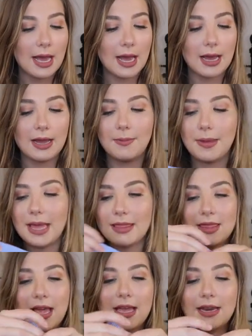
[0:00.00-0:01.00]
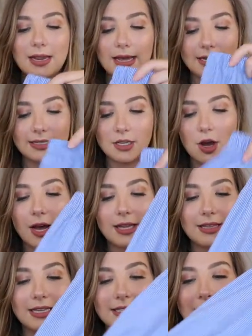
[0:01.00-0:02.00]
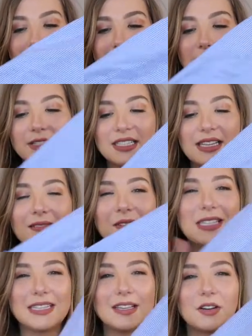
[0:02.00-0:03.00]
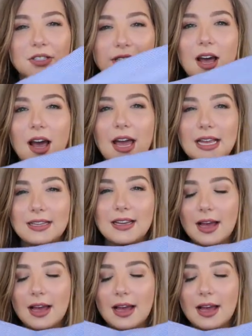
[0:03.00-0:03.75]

Um, and then it's got these nice little sleeves with these little tie,